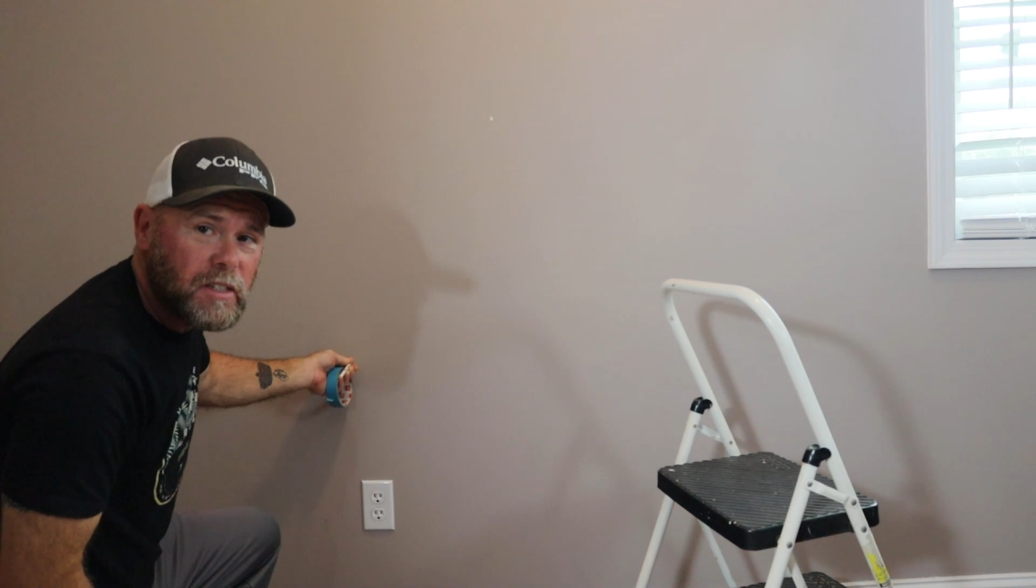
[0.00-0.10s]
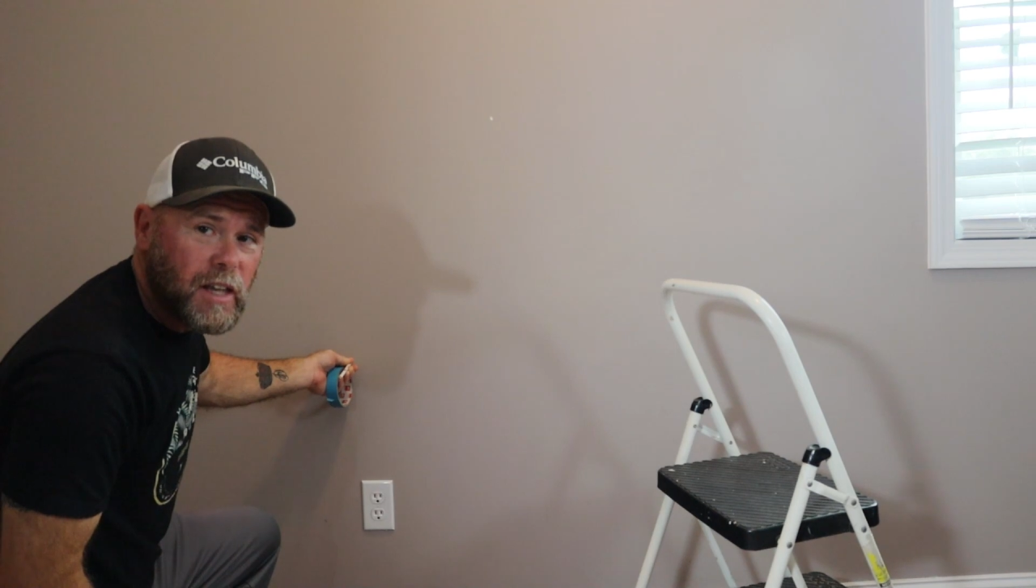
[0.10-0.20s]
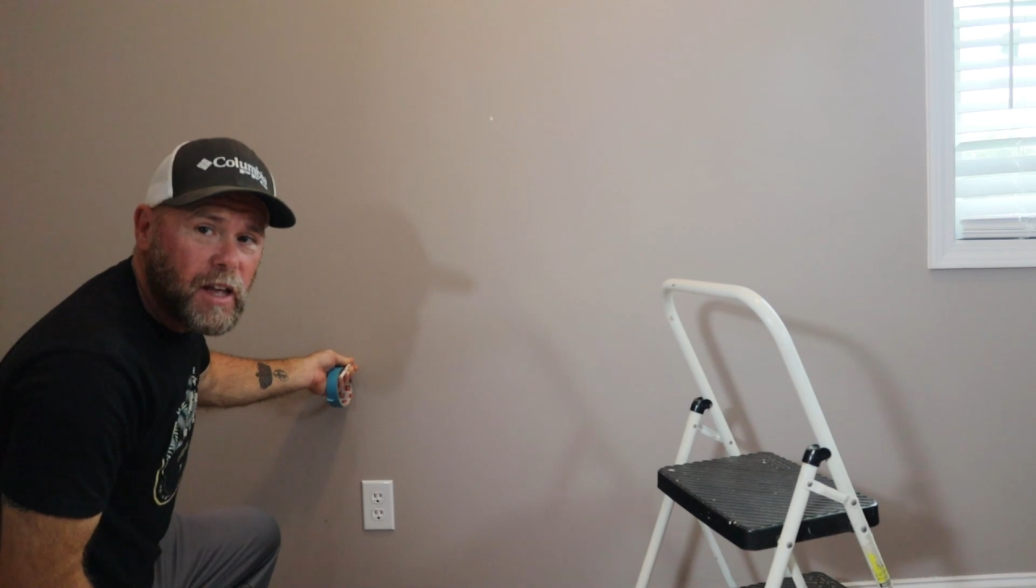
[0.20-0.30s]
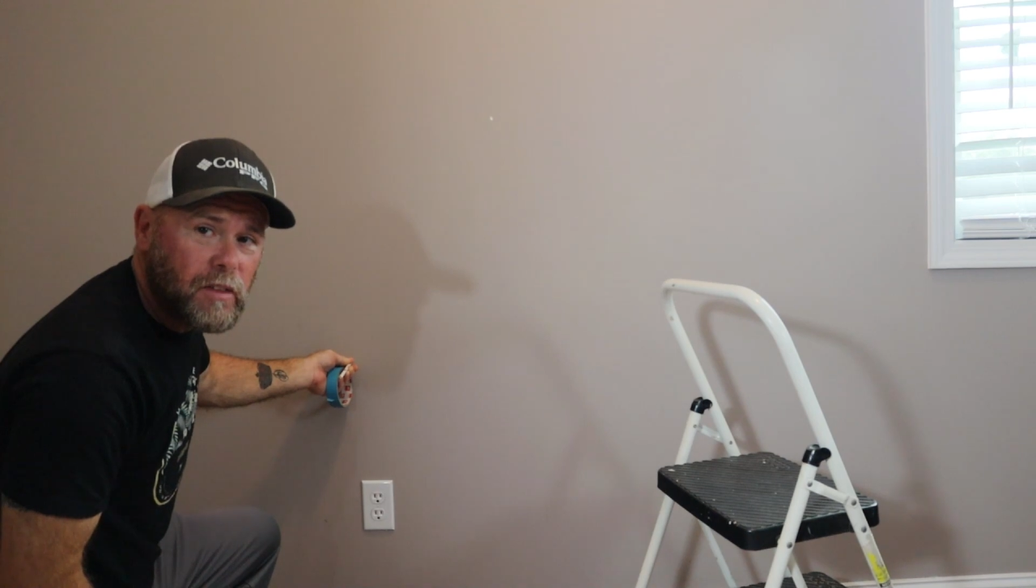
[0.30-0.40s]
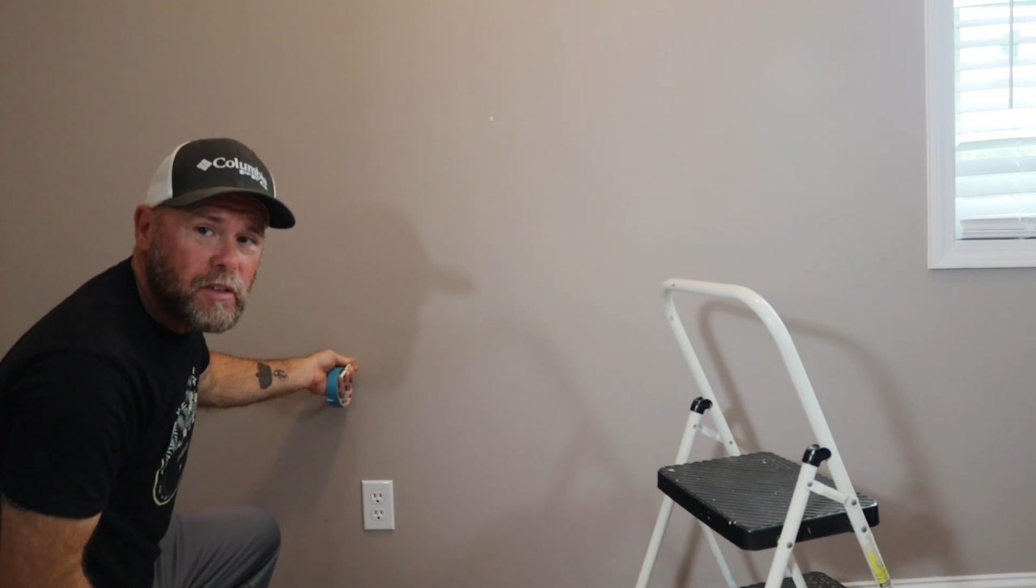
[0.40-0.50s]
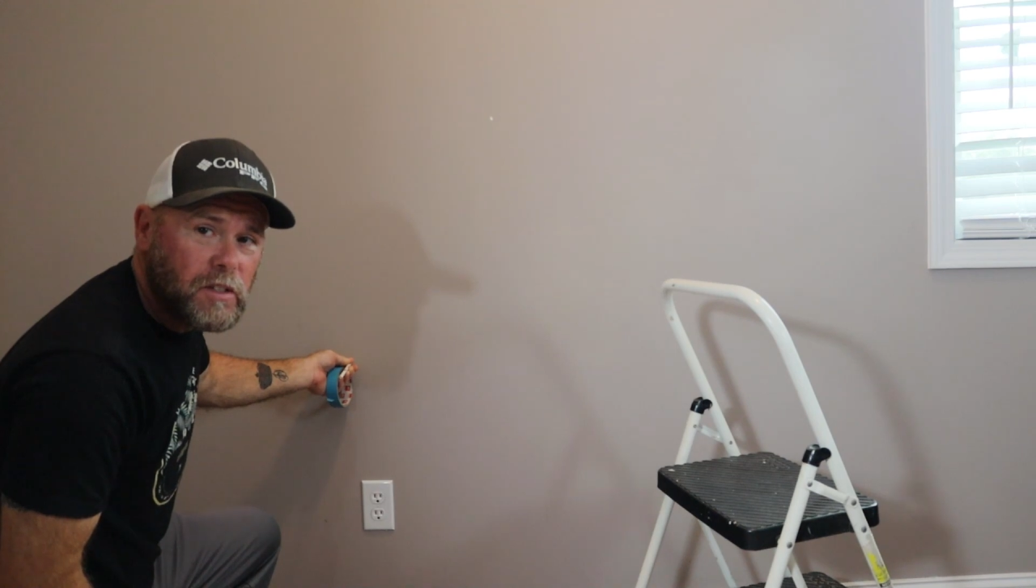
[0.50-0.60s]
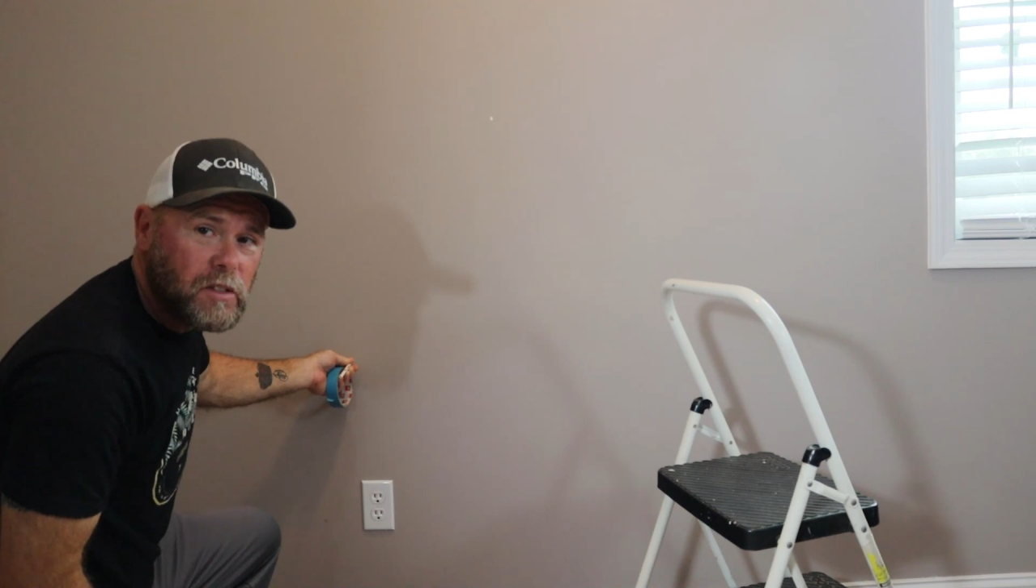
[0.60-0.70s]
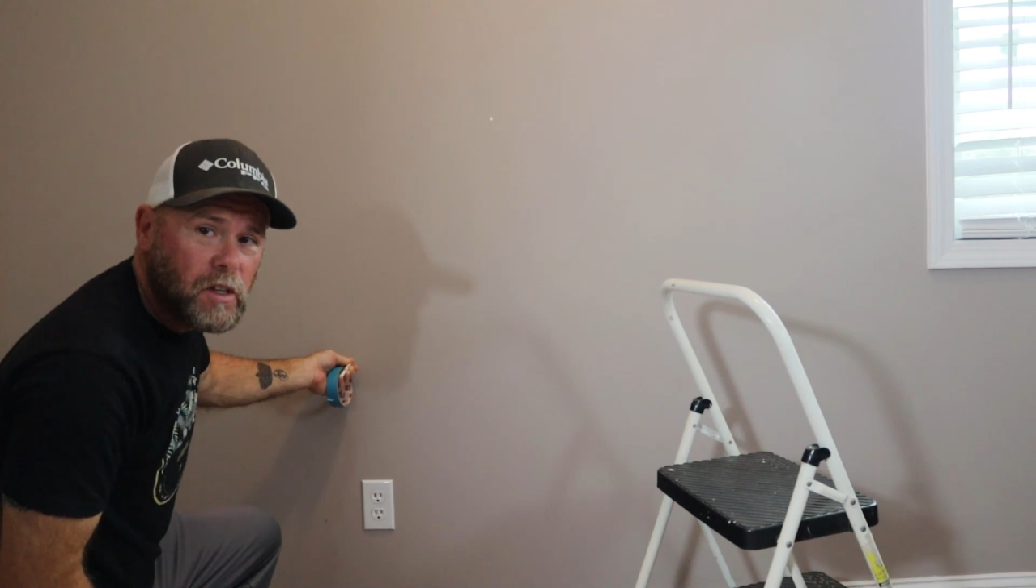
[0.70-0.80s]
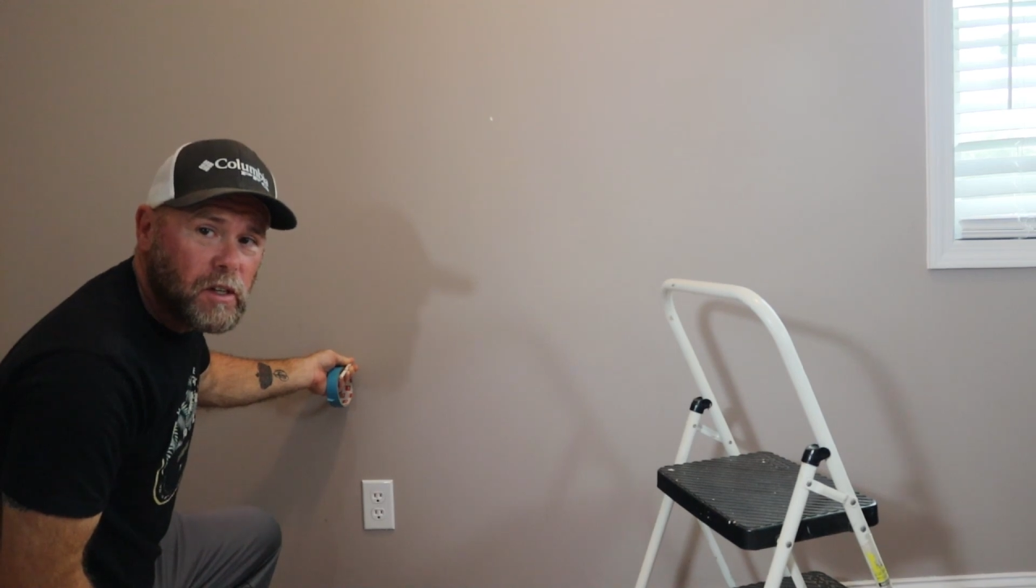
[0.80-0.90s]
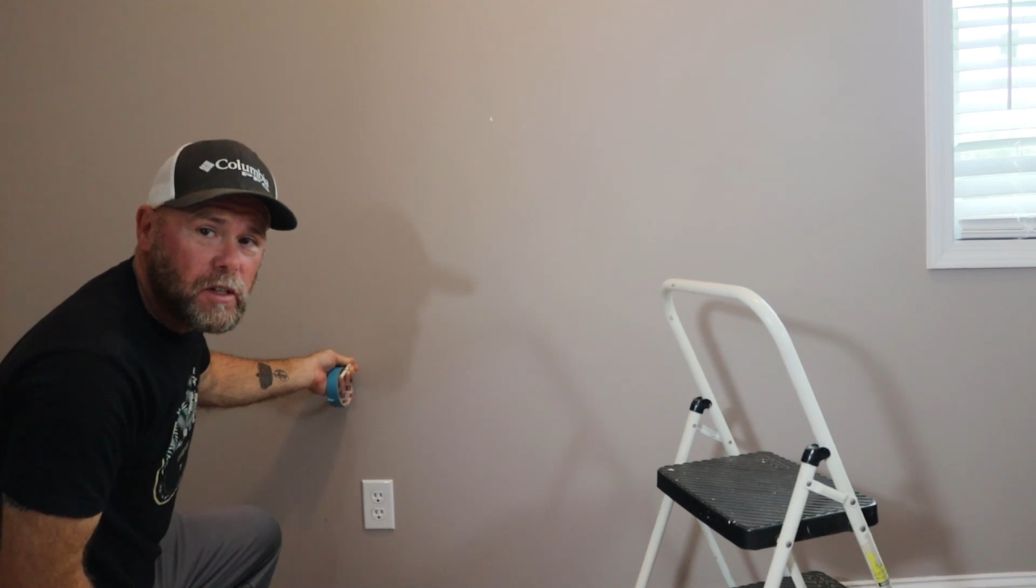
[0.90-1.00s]
side of this
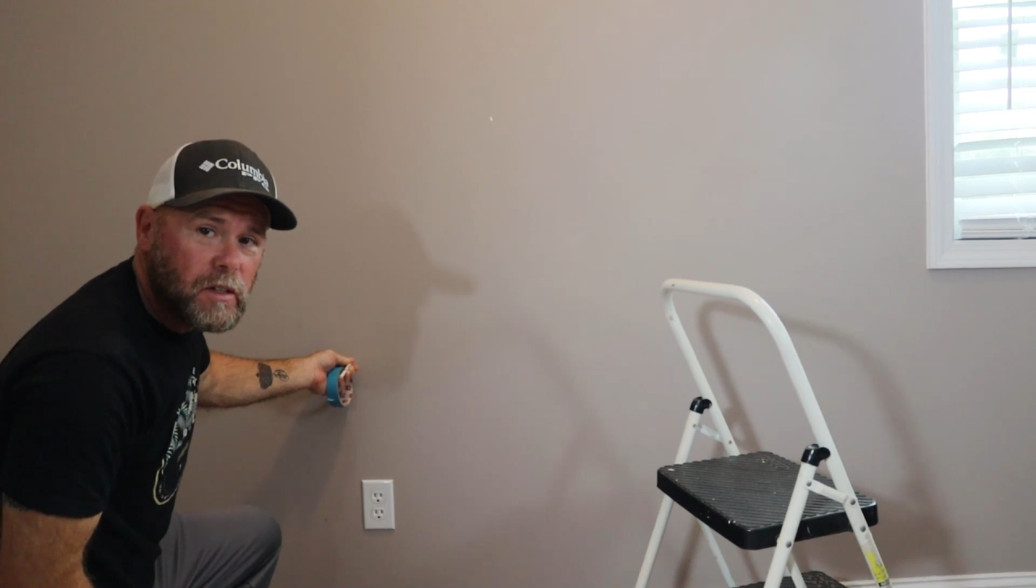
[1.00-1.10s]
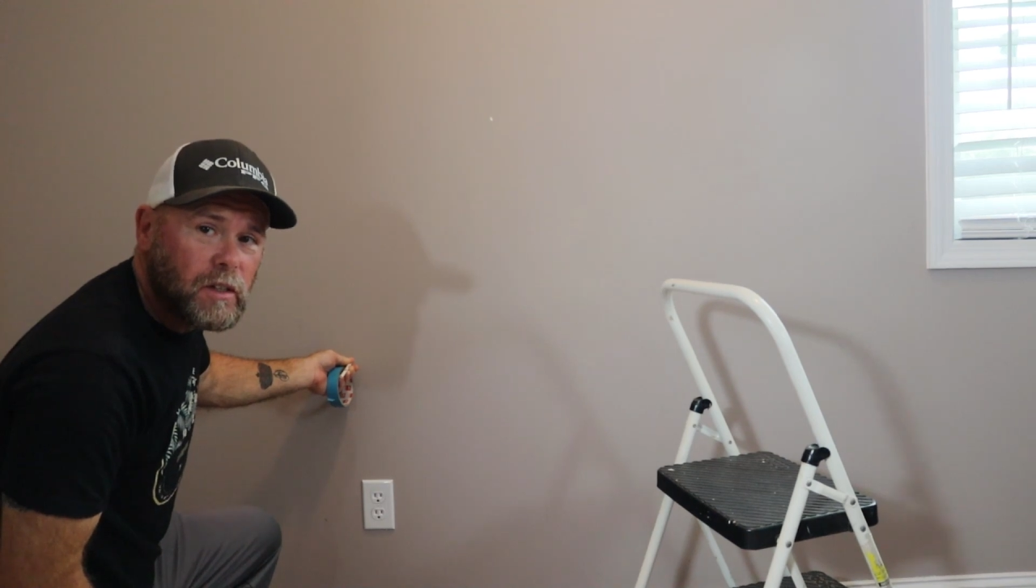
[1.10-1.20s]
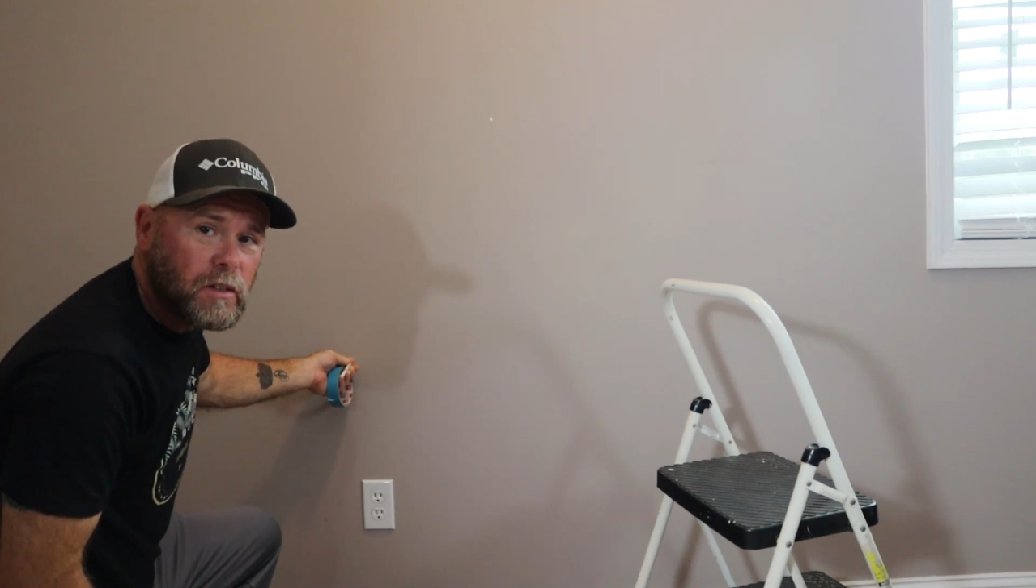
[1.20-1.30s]
stud